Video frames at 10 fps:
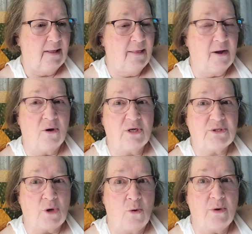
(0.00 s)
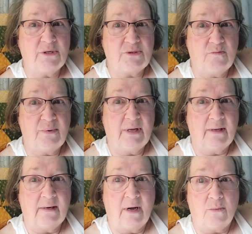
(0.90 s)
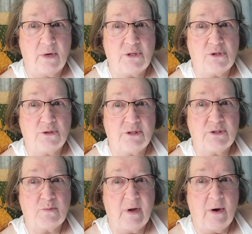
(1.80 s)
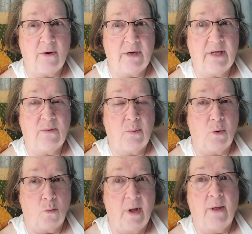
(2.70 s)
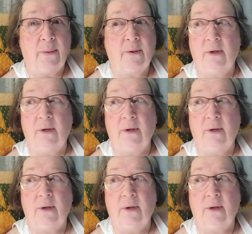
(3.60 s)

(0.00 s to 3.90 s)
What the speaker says: there has always been a racial disparity for wealth